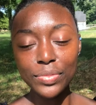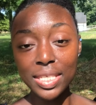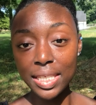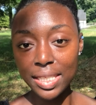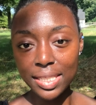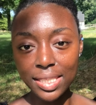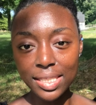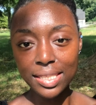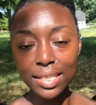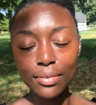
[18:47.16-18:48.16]
tea
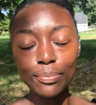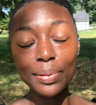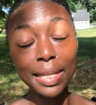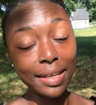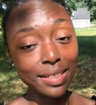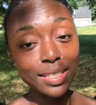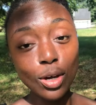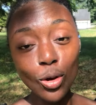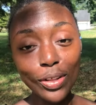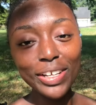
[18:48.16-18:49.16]

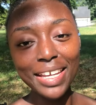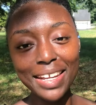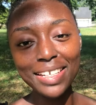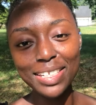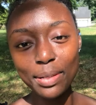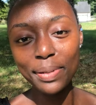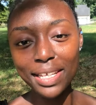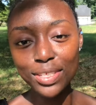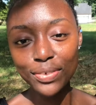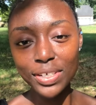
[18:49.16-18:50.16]

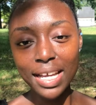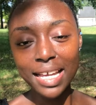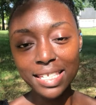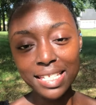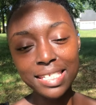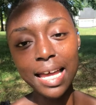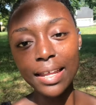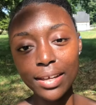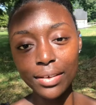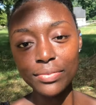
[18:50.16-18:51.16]
blends for you guys
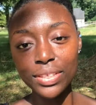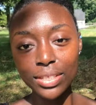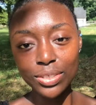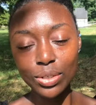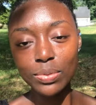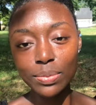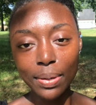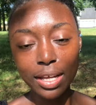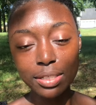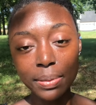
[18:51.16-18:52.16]
inside of the description
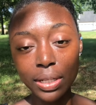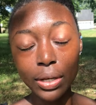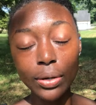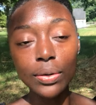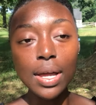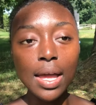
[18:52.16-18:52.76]
box below,